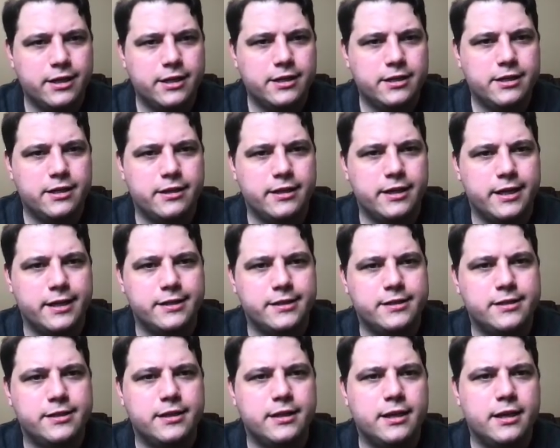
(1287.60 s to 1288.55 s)
to
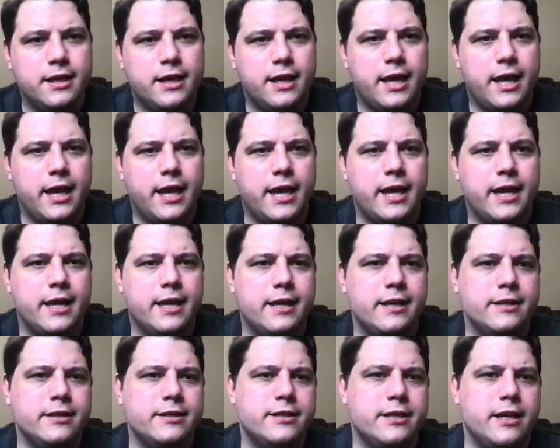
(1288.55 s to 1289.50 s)
this,
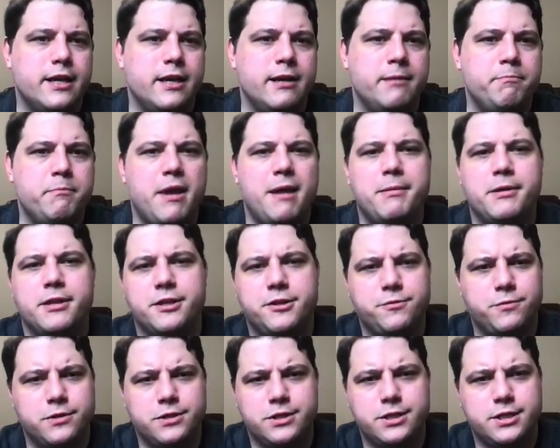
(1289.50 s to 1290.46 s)
and maybe this
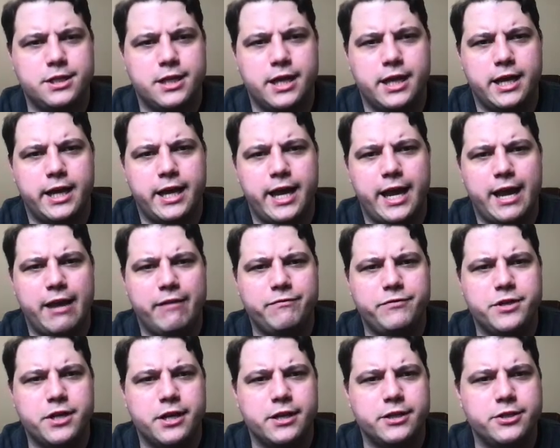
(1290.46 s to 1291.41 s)
was half
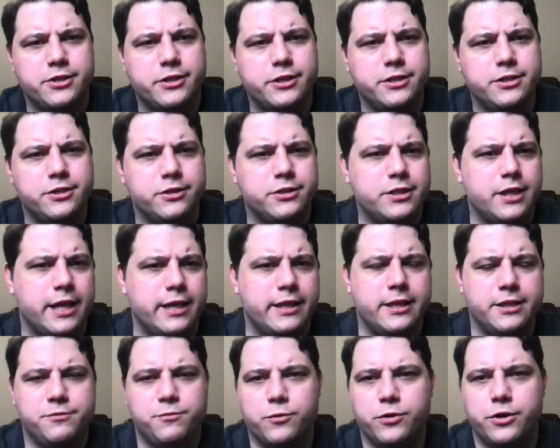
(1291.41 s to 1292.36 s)
done. So this looks like
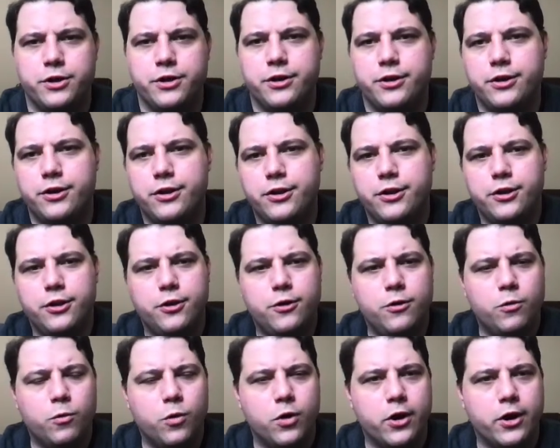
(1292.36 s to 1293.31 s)
this wouldn't
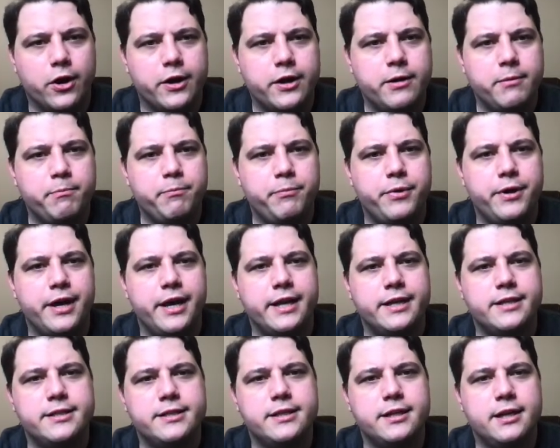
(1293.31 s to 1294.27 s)
work,
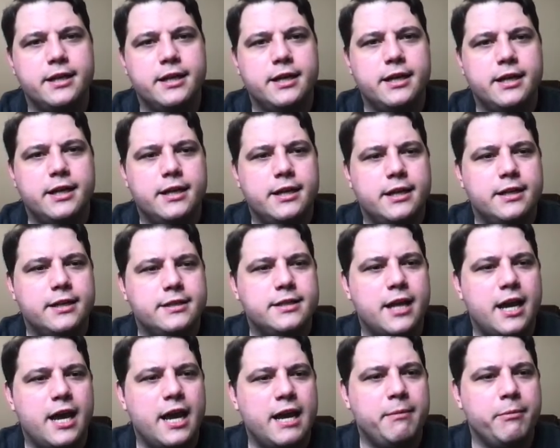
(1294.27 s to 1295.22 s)
but
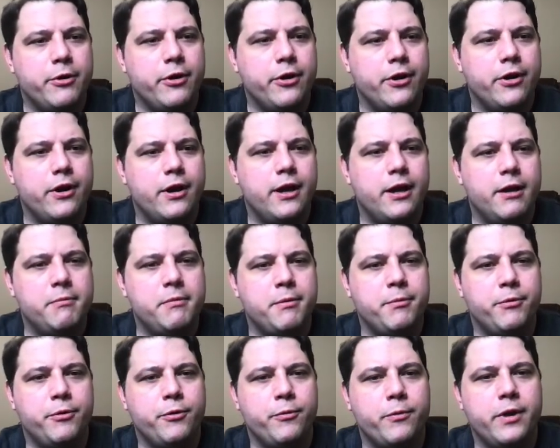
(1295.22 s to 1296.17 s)
timer, I
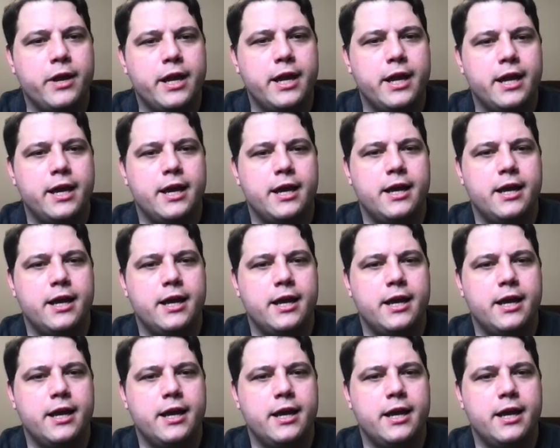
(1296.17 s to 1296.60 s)
remember we